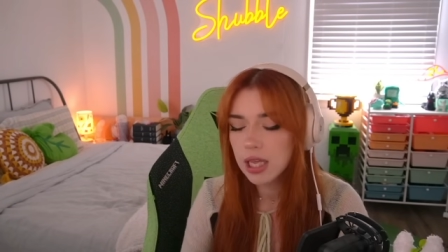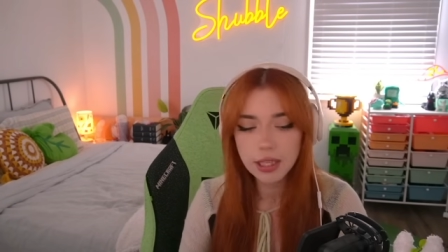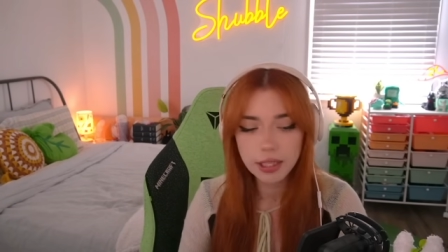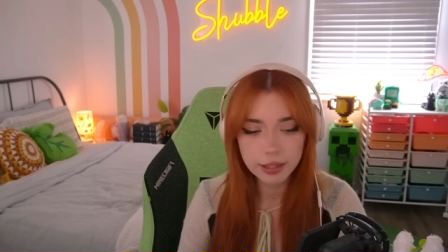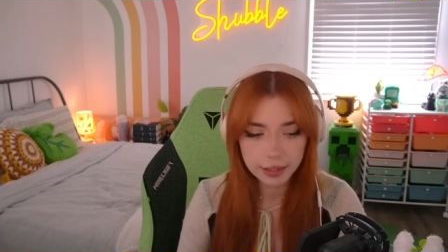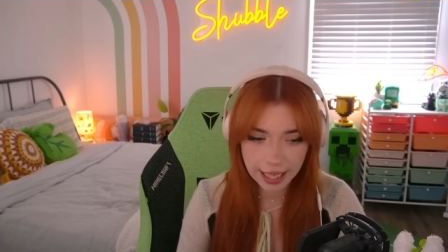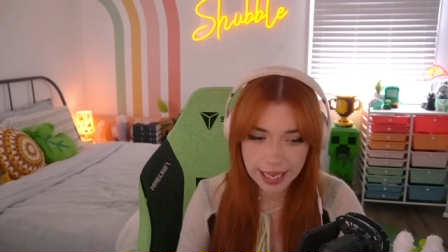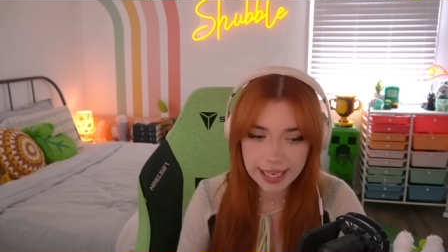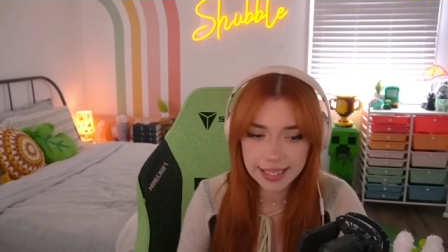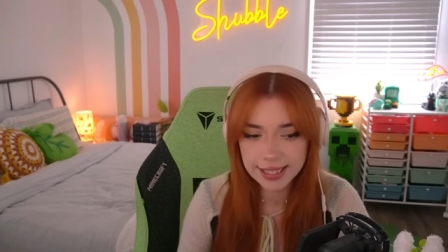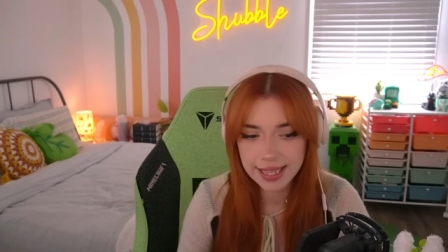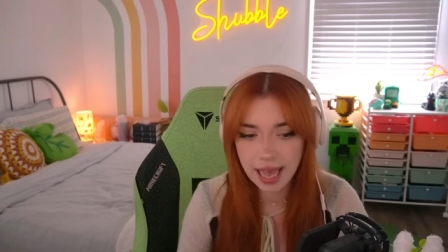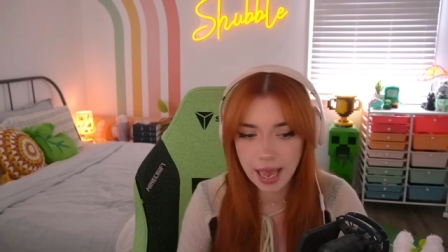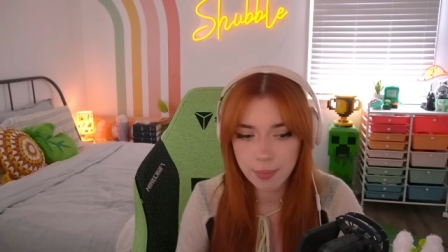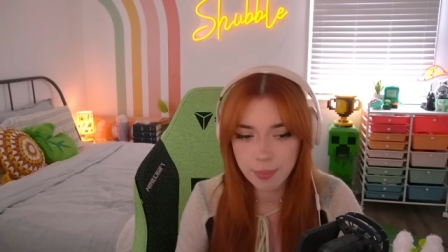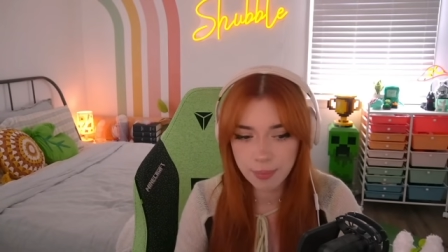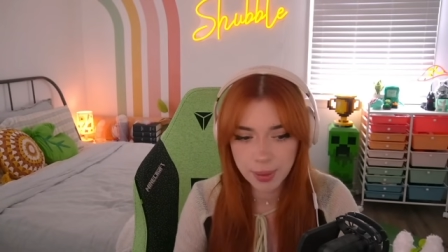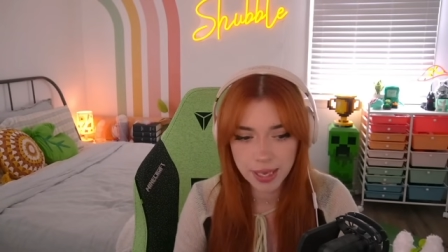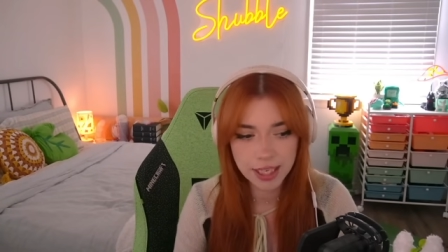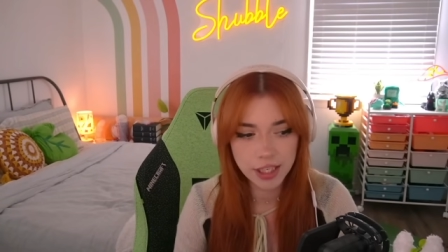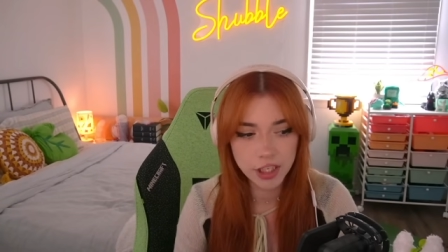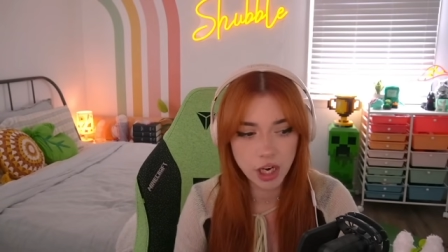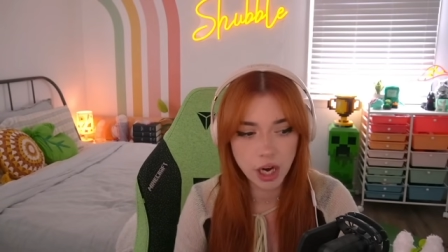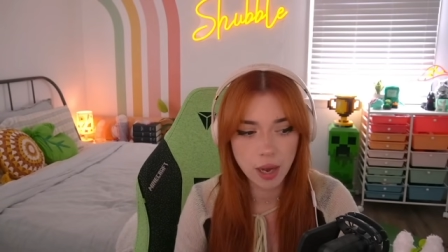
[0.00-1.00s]
lace that
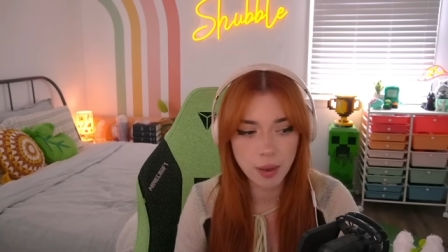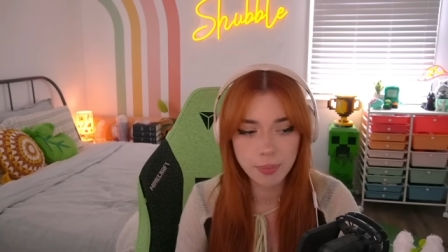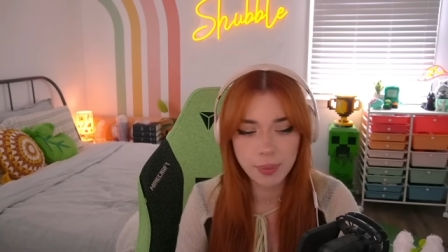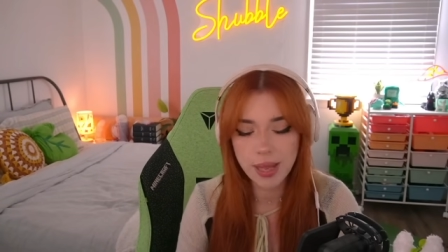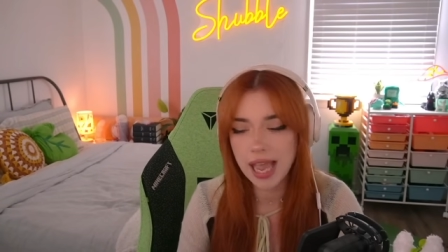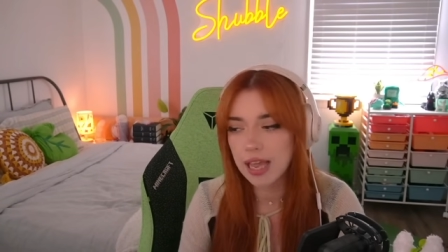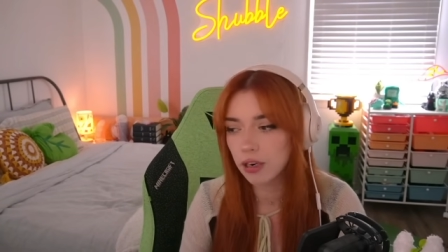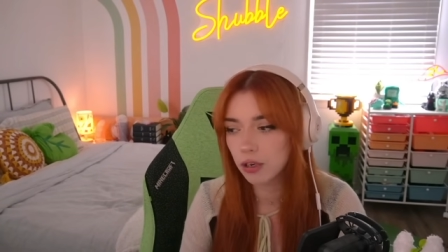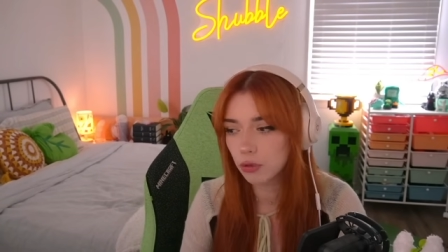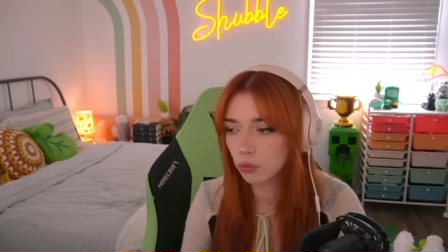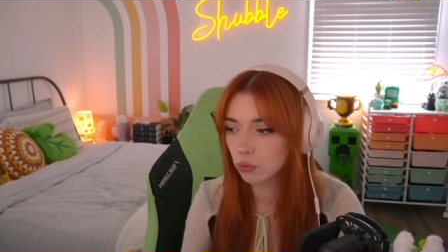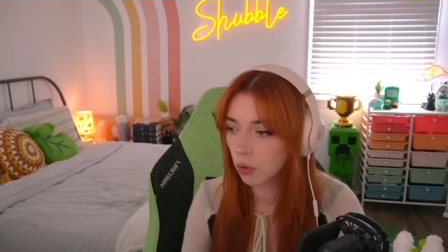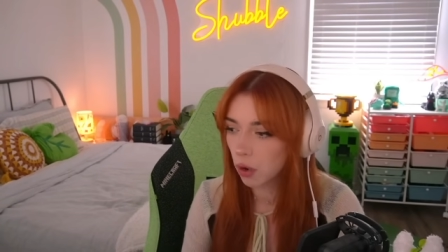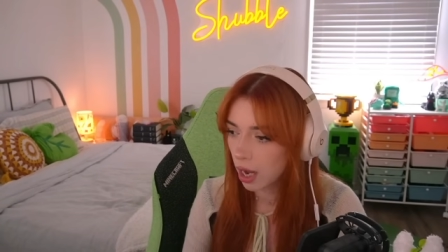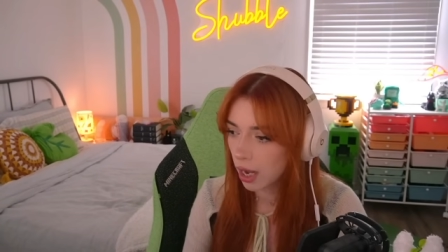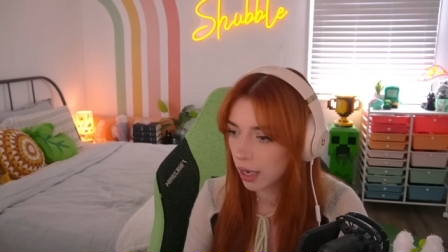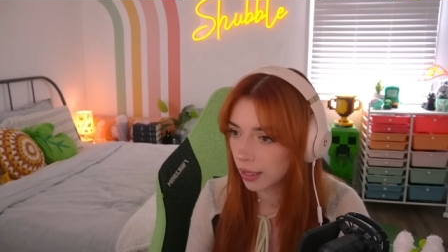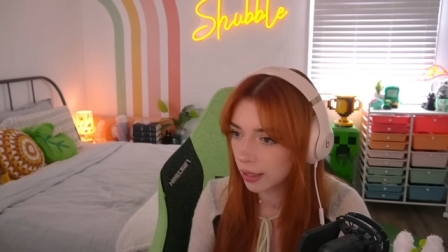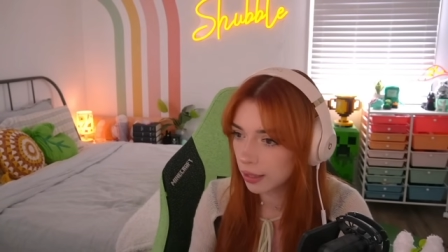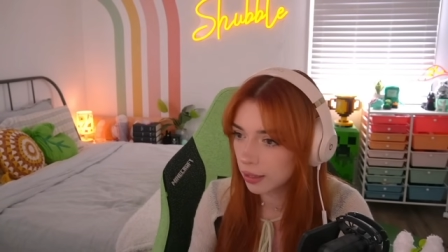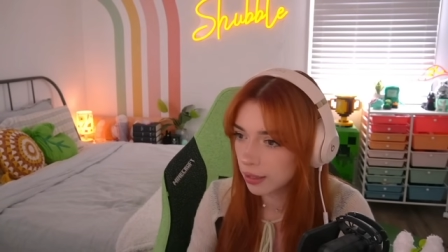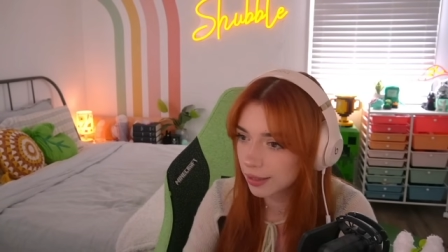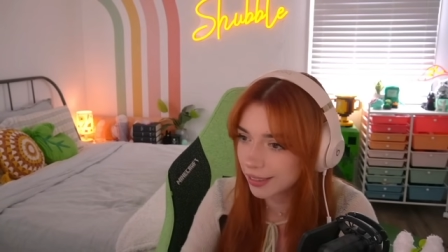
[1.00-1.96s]
bitch up and run.